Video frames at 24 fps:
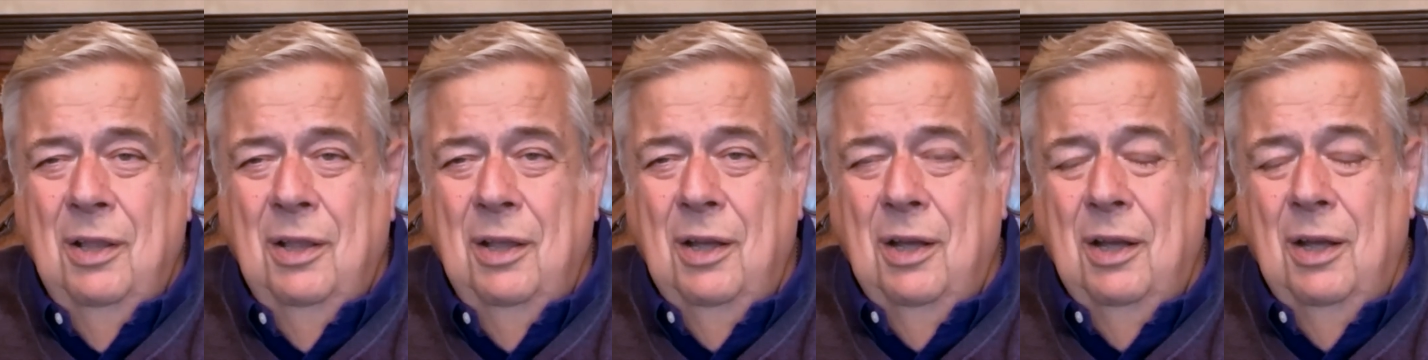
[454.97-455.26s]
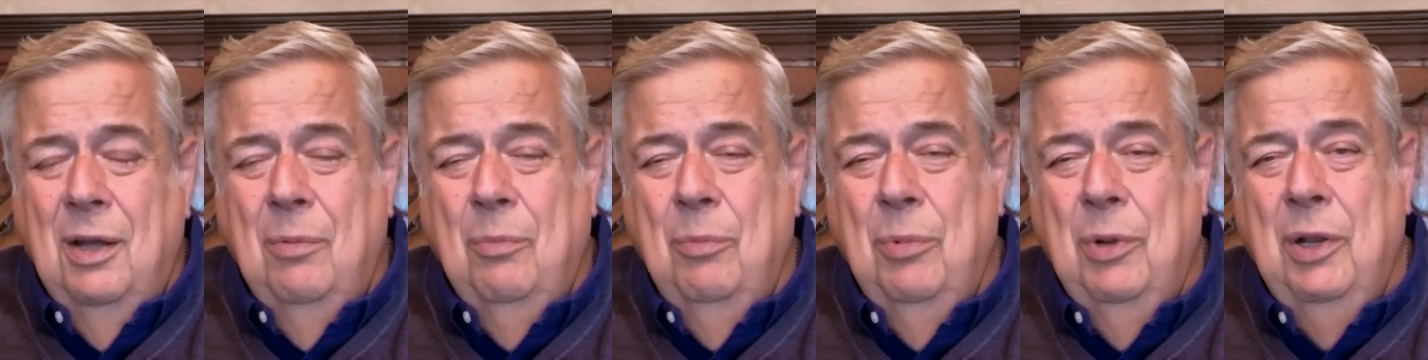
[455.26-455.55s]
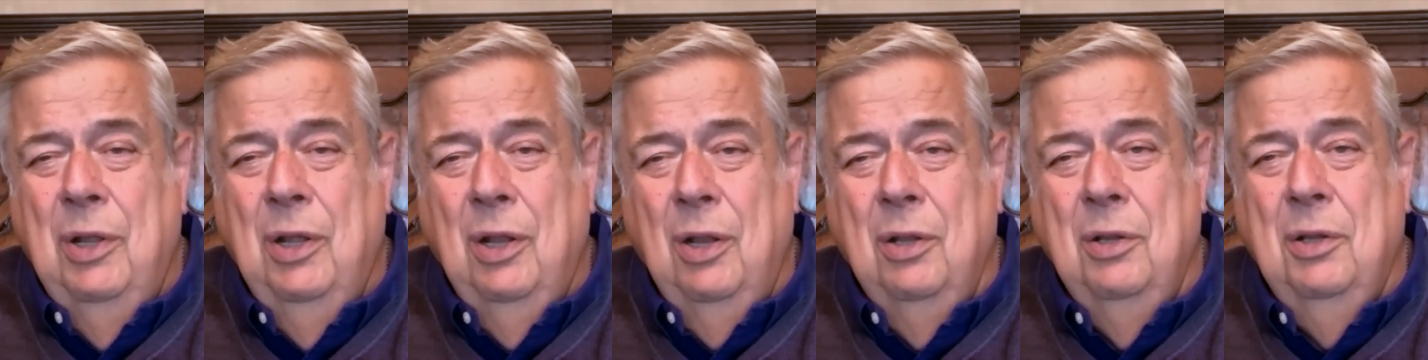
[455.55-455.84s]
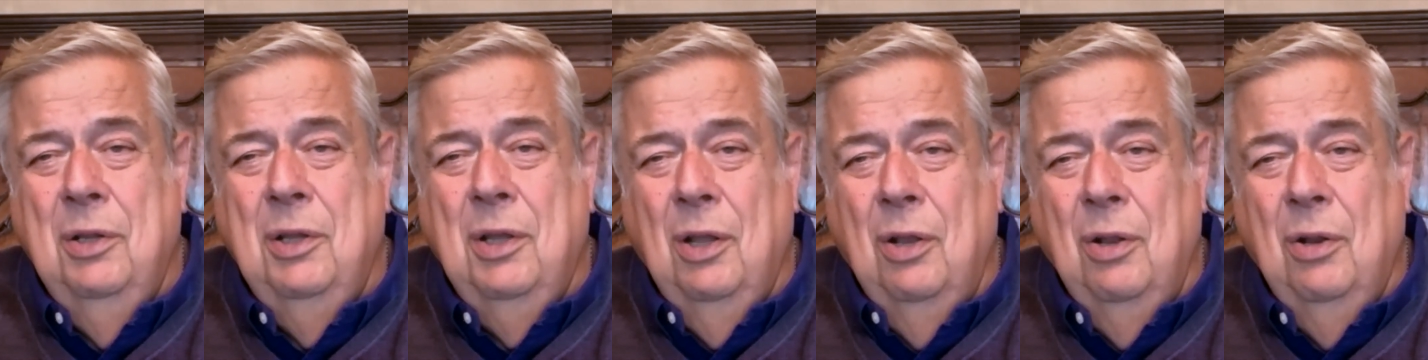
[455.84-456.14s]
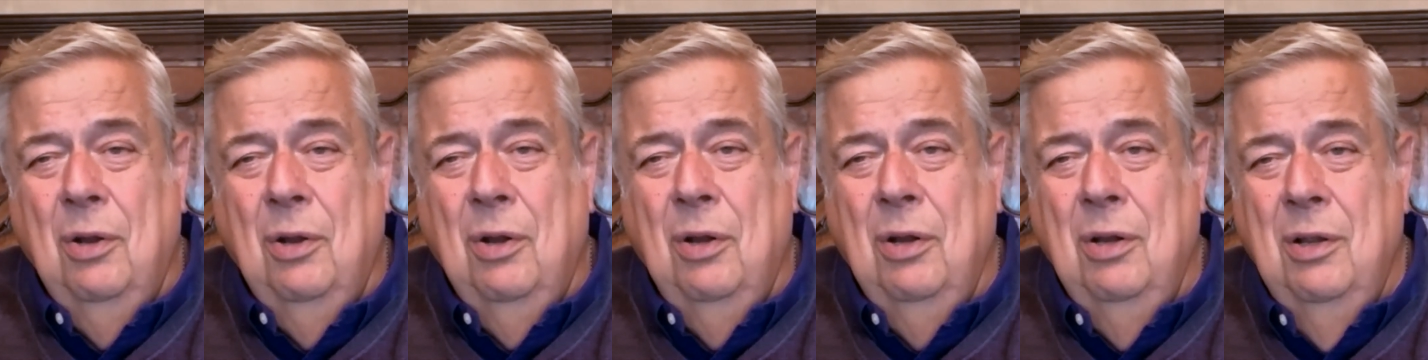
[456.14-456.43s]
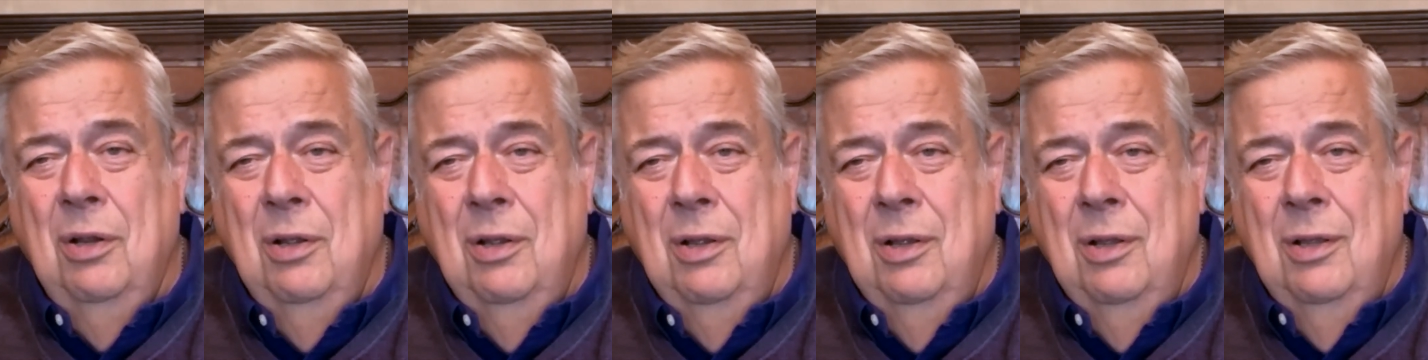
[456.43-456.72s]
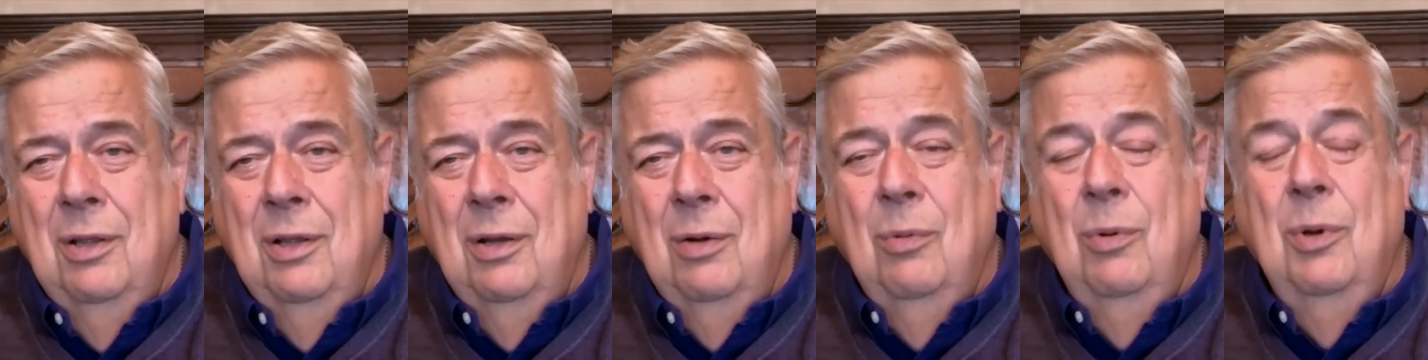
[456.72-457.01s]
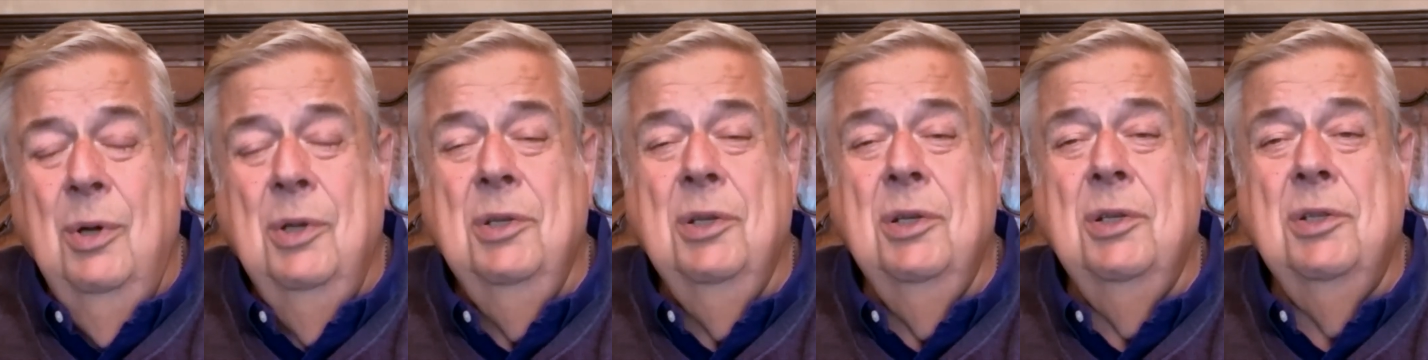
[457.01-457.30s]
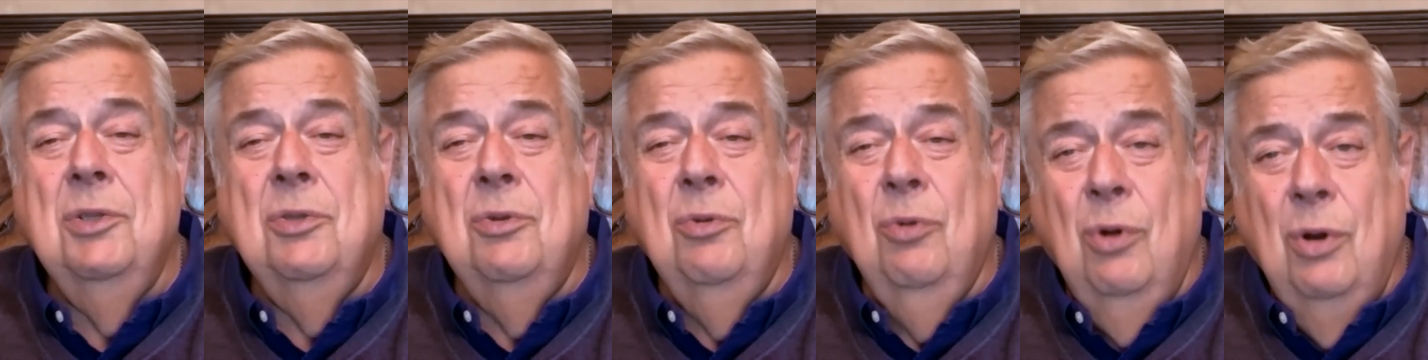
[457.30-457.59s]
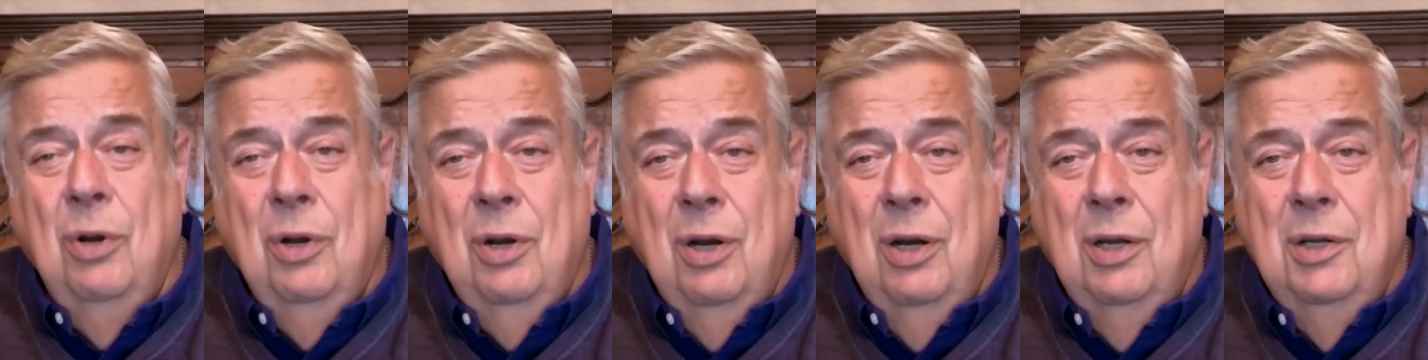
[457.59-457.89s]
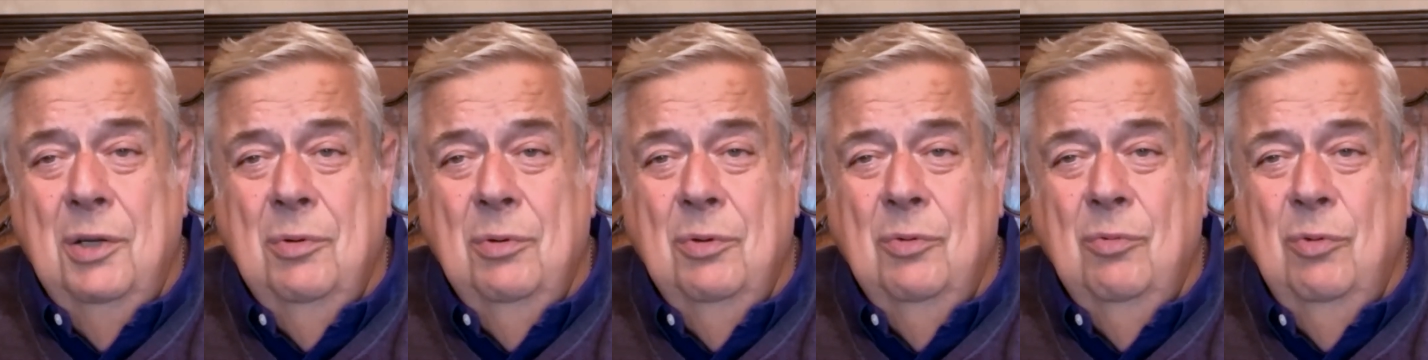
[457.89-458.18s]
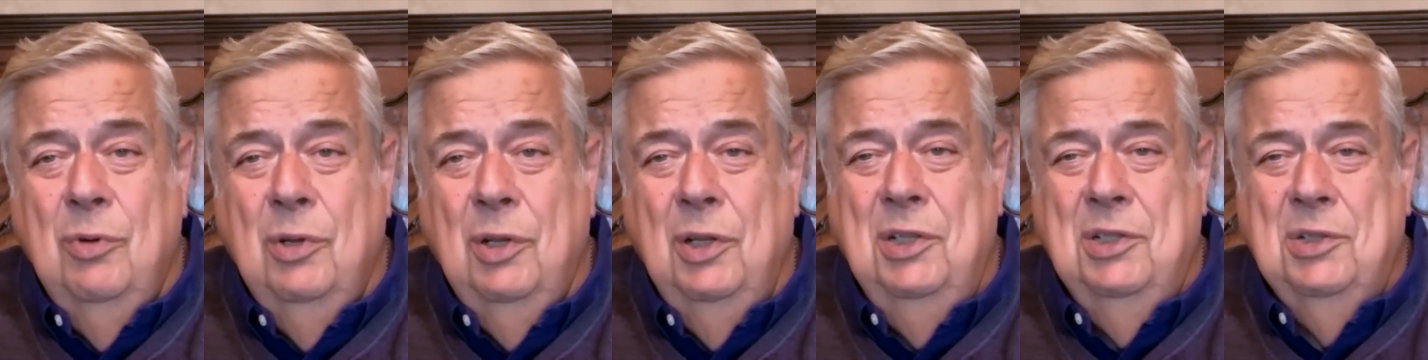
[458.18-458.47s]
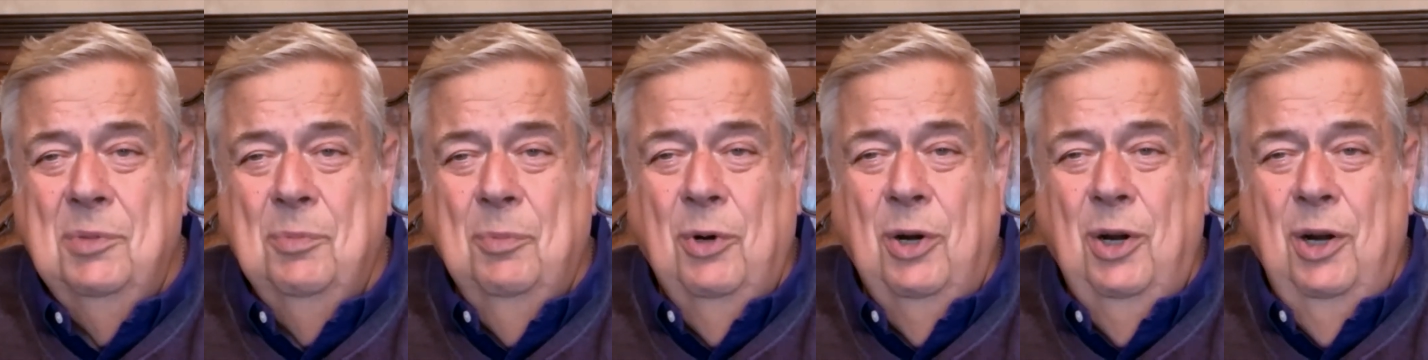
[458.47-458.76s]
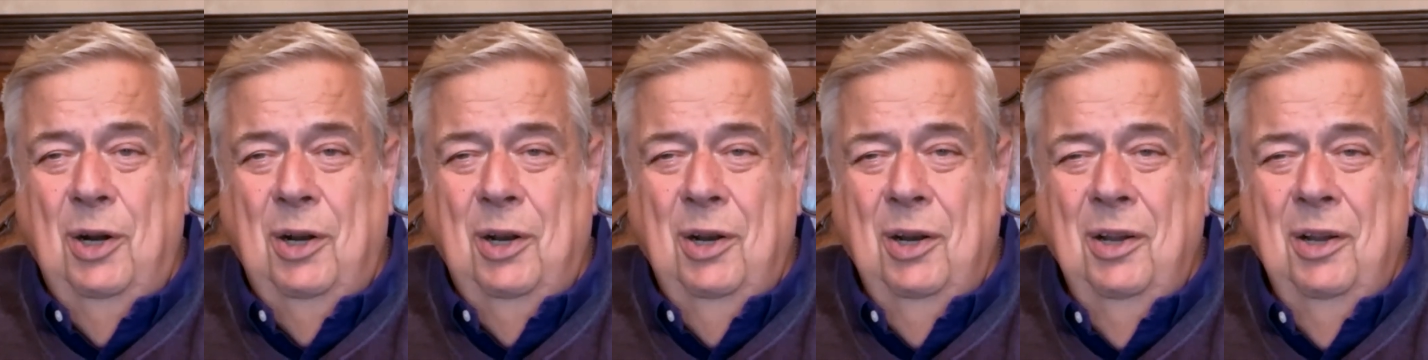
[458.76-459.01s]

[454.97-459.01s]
Uh, but Helen Keller was extraordinary. She was really smart.